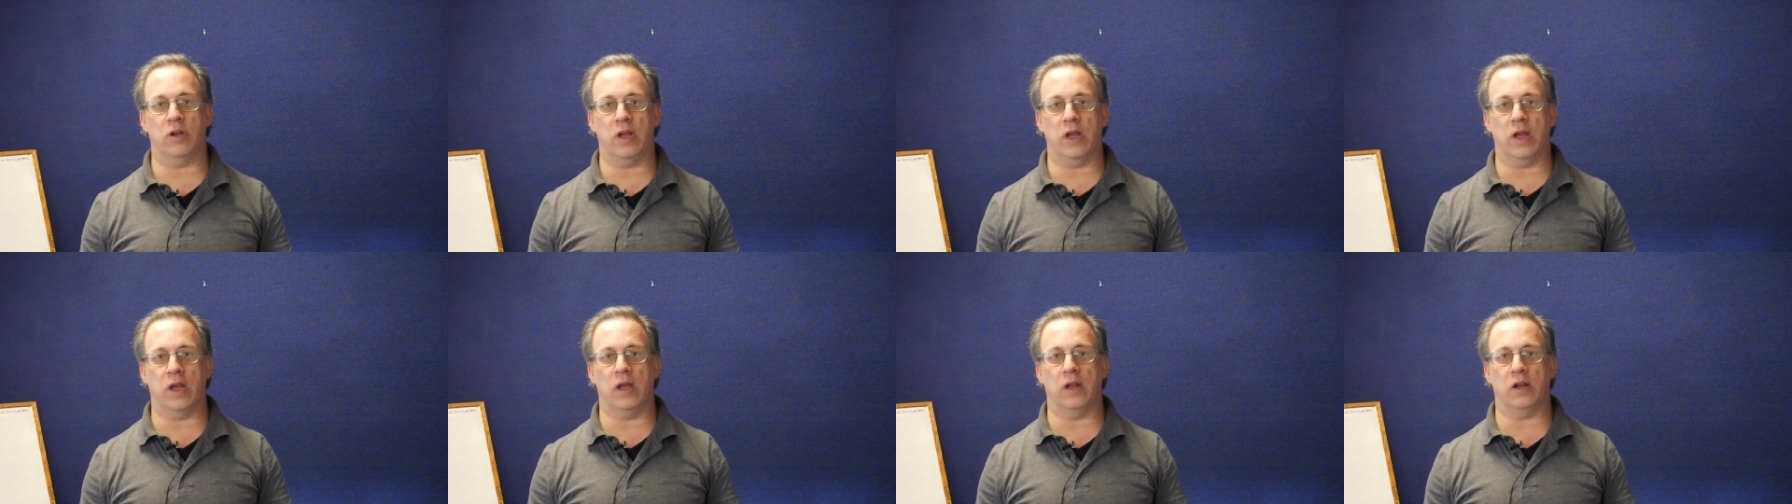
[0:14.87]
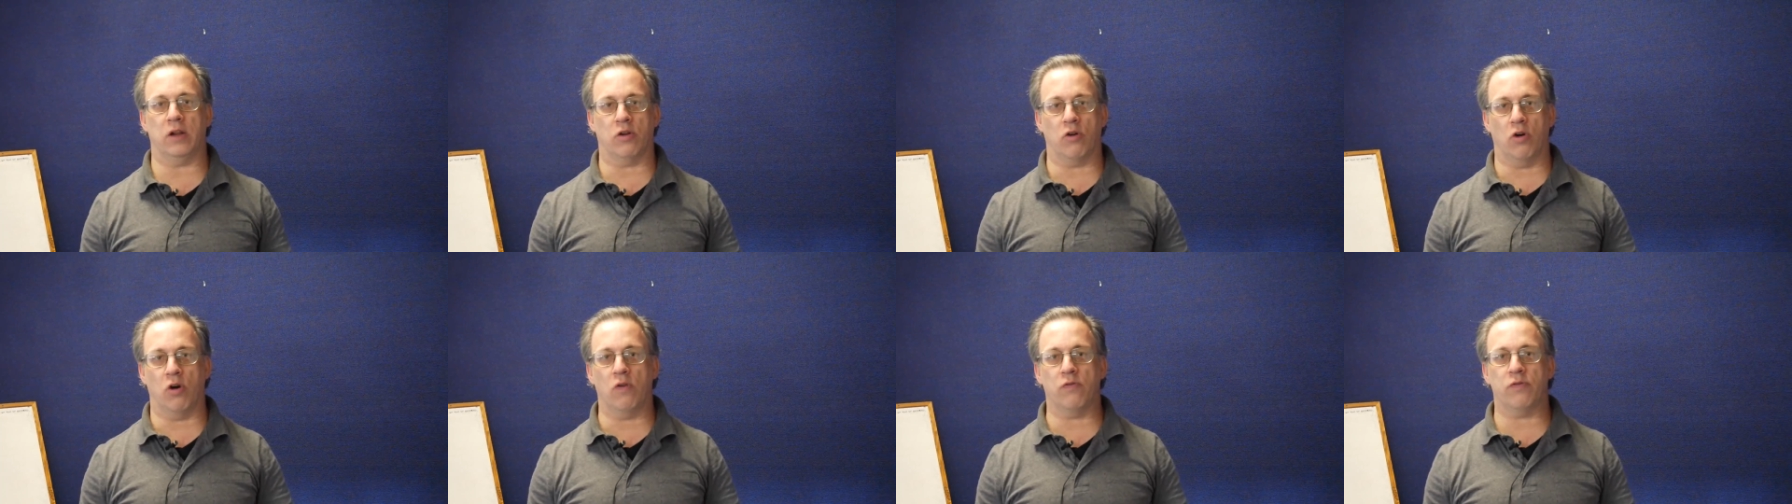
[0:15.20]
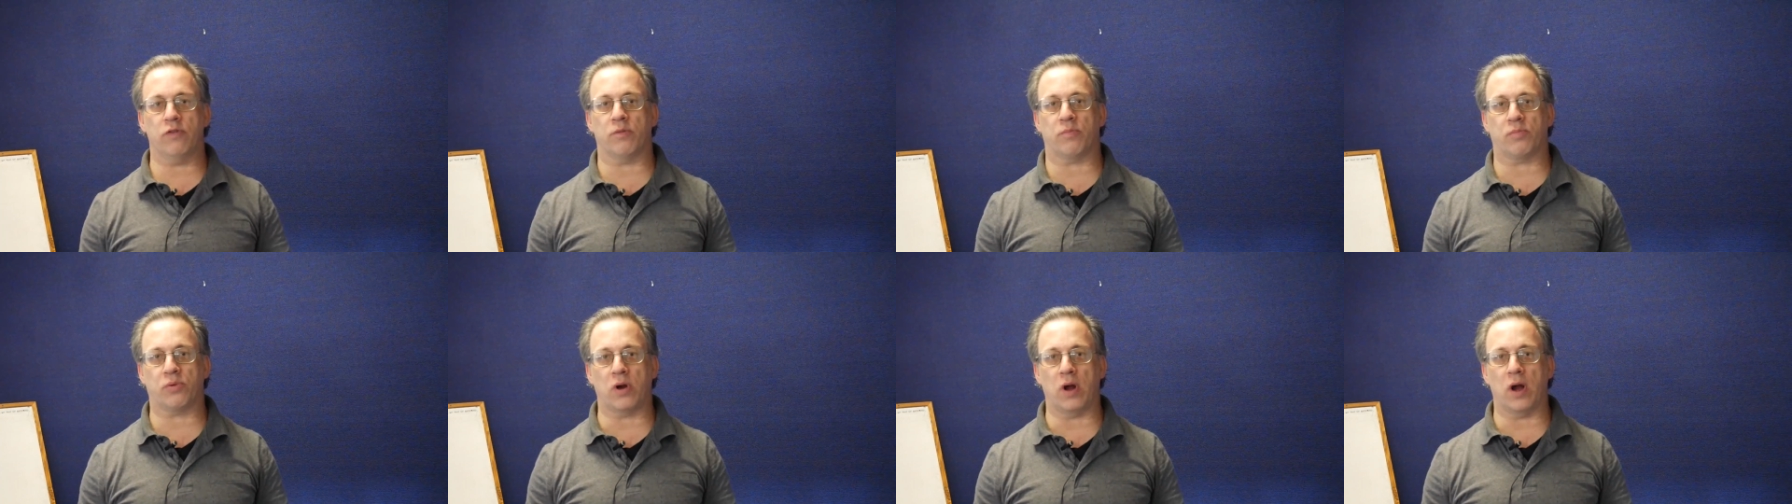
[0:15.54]
and go over
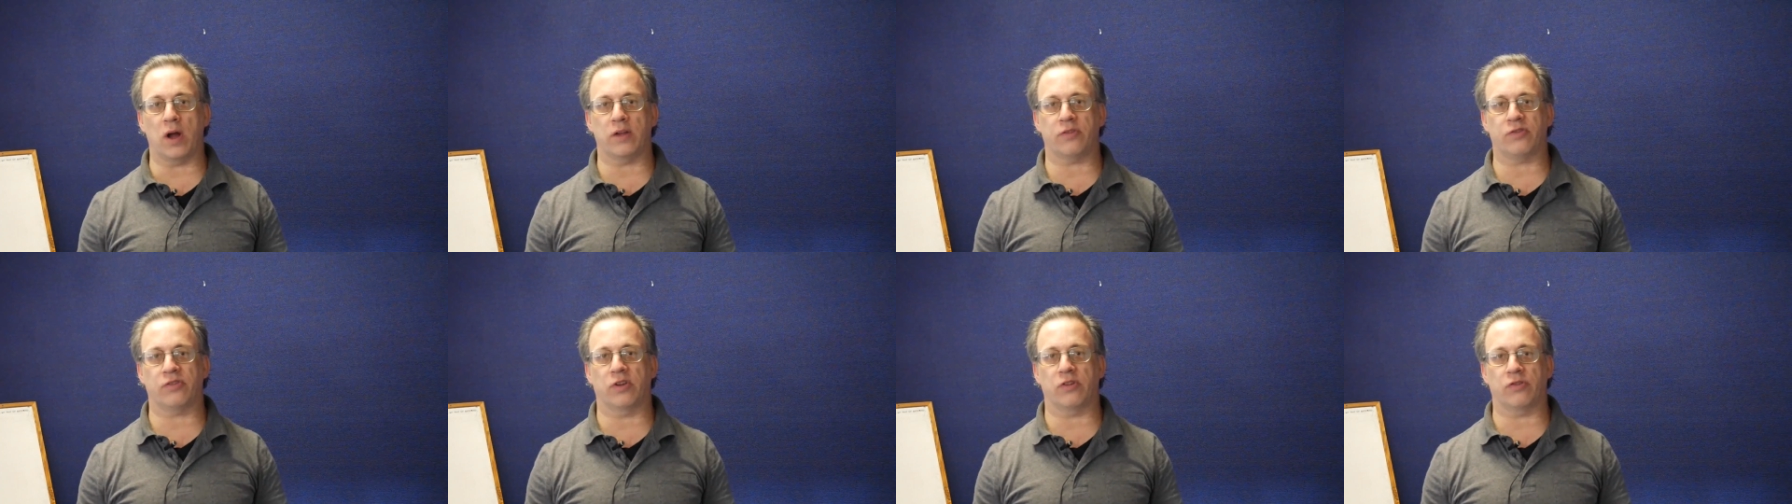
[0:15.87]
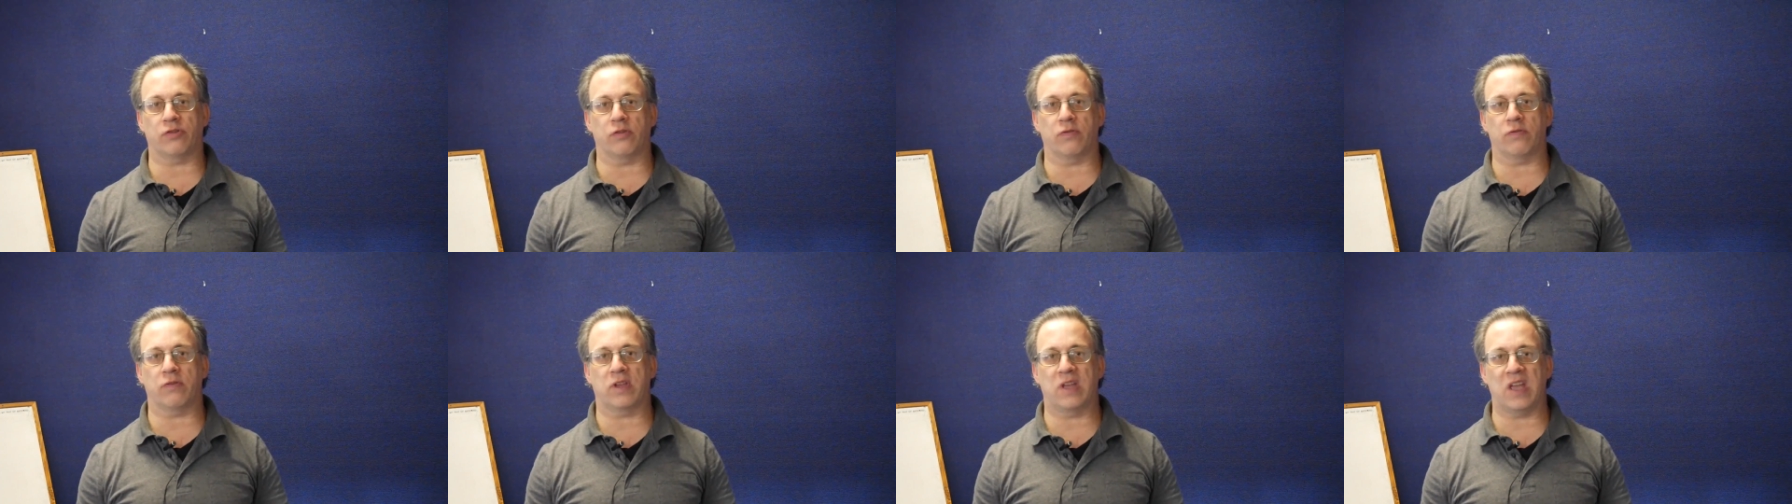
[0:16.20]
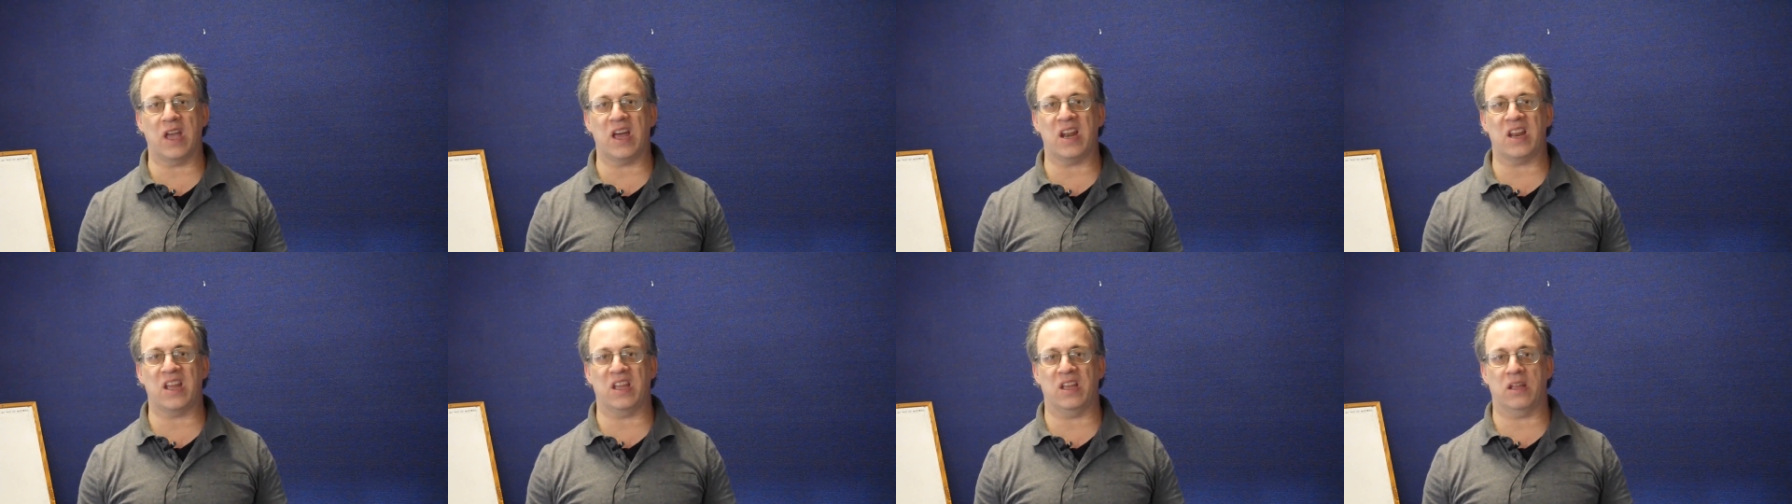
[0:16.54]
the process of
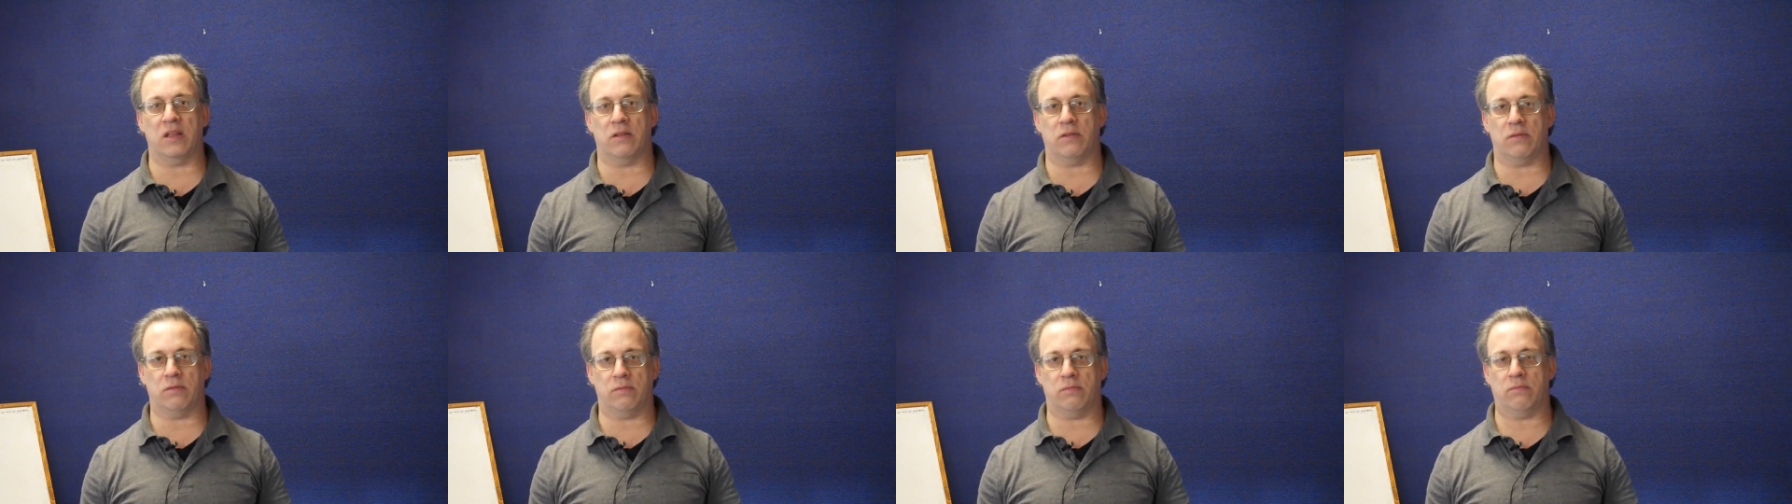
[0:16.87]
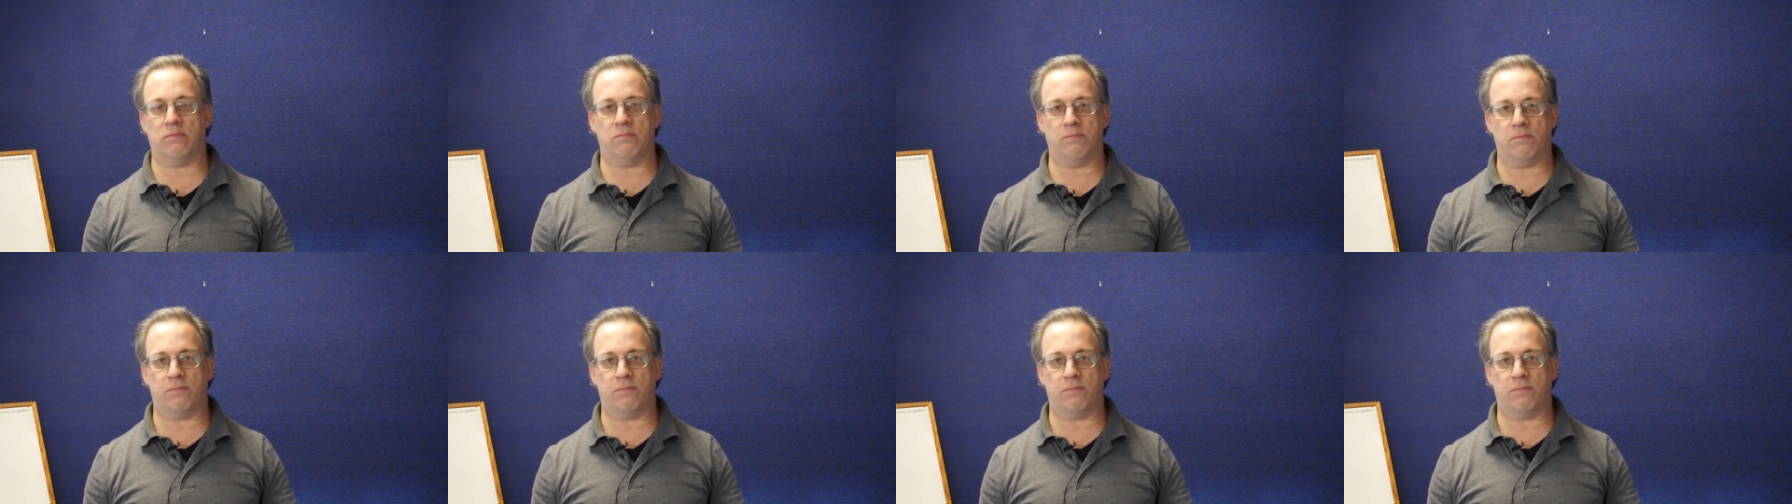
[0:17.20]
getting